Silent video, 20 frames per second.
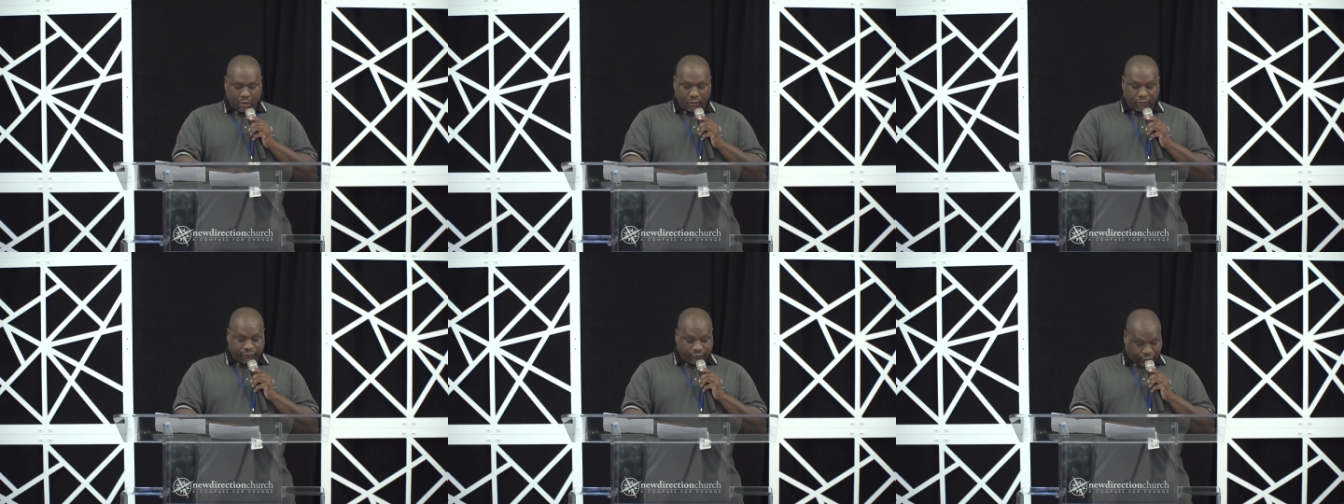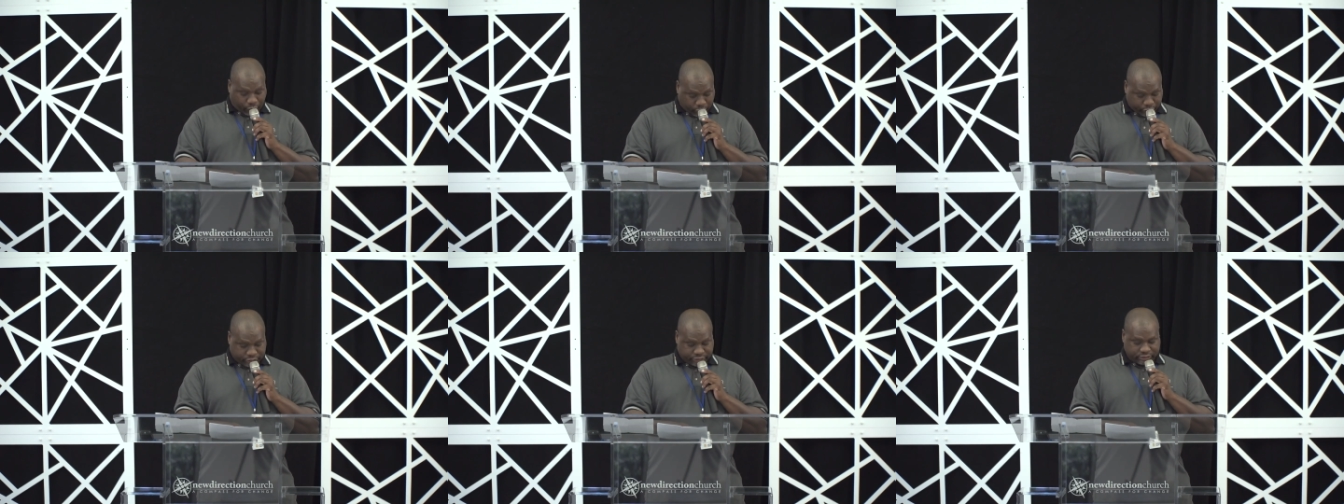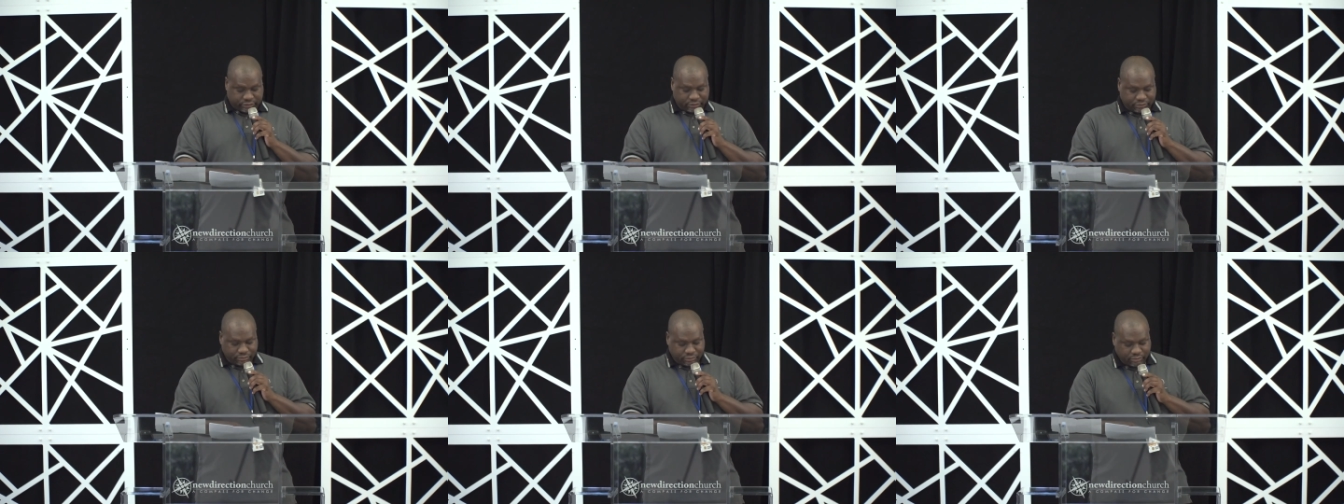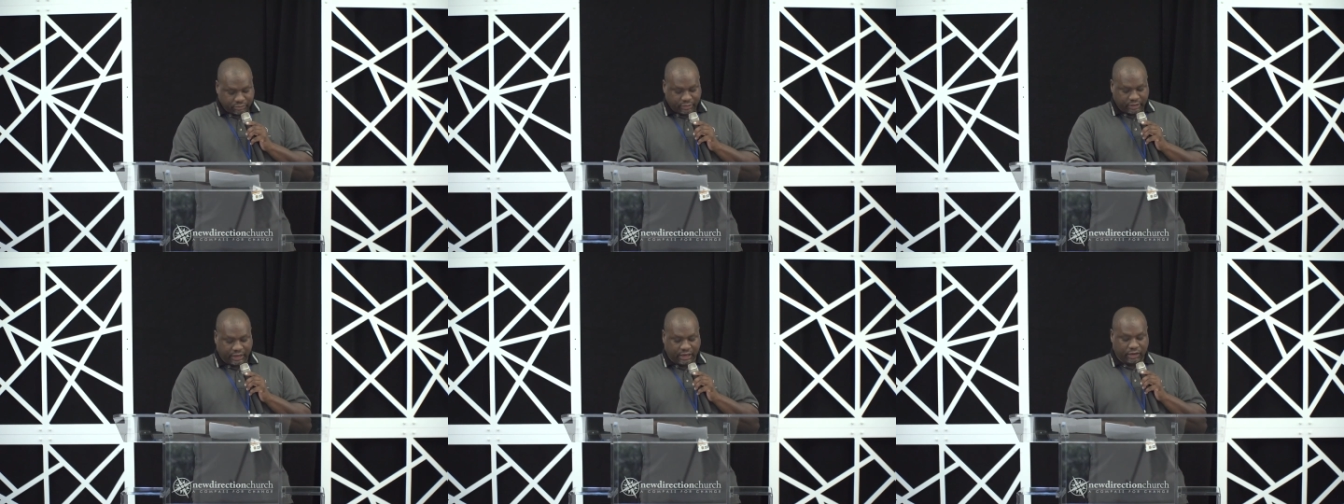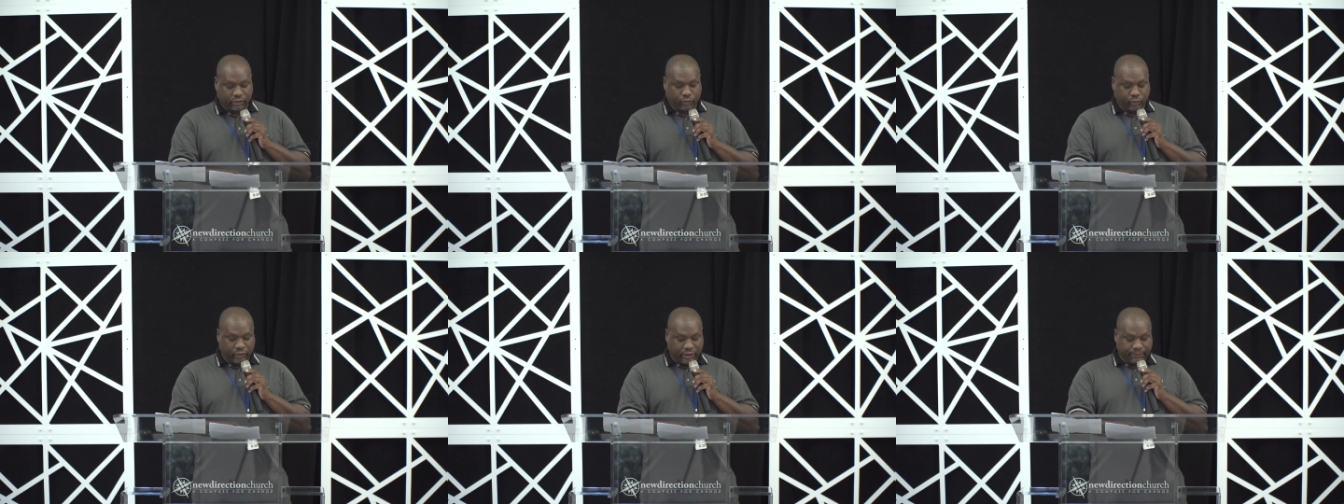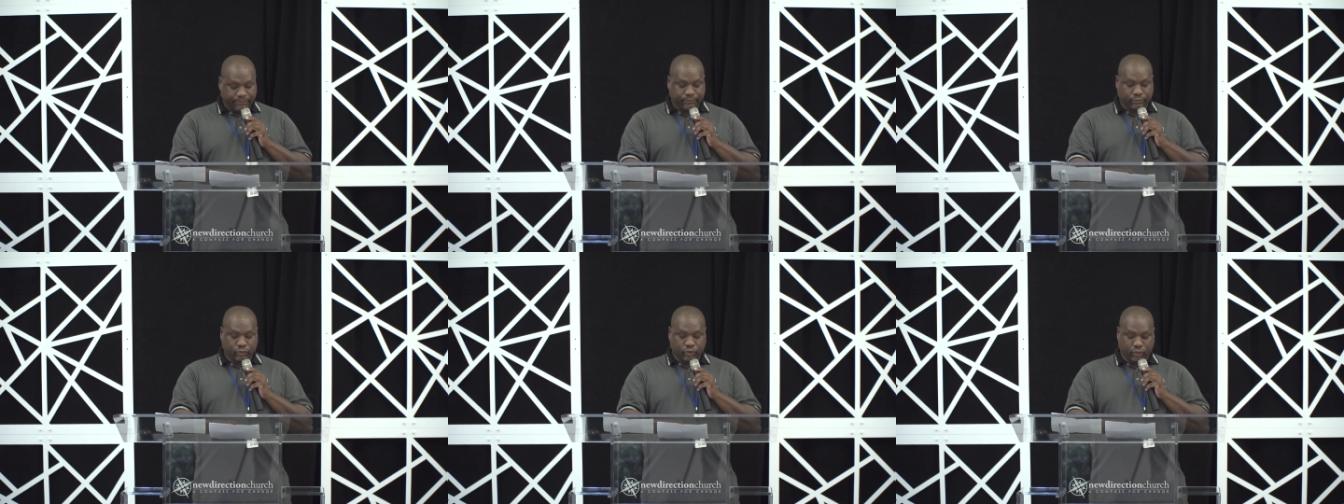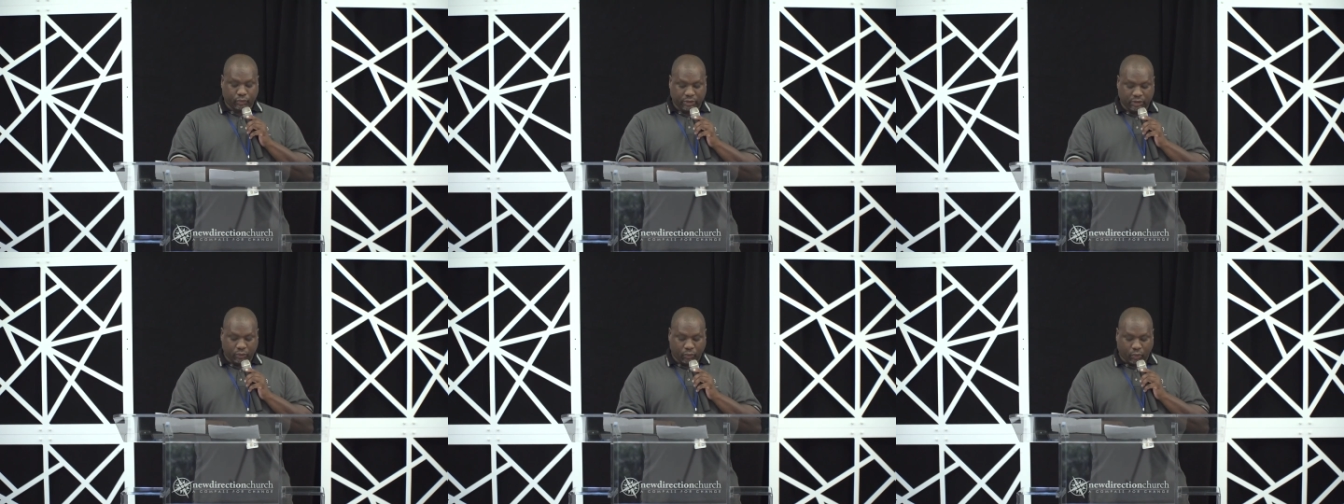first and reap
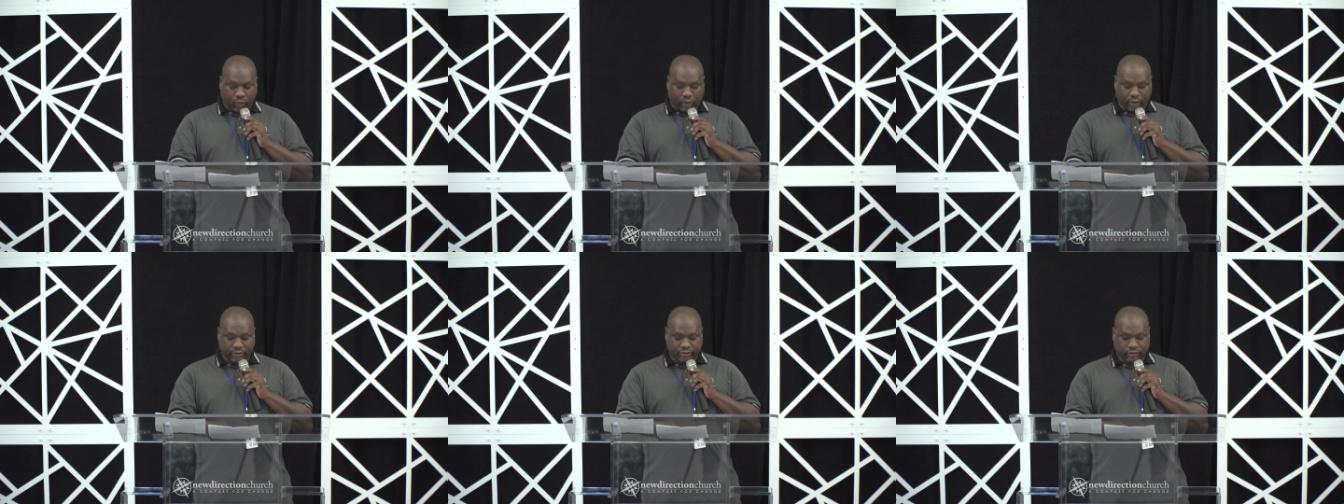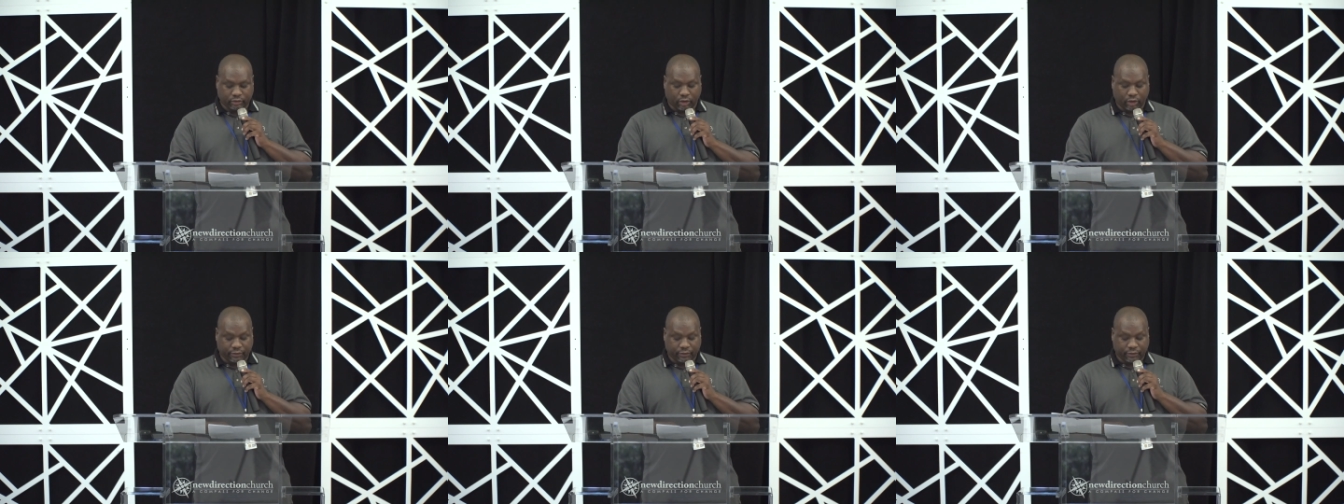the rewards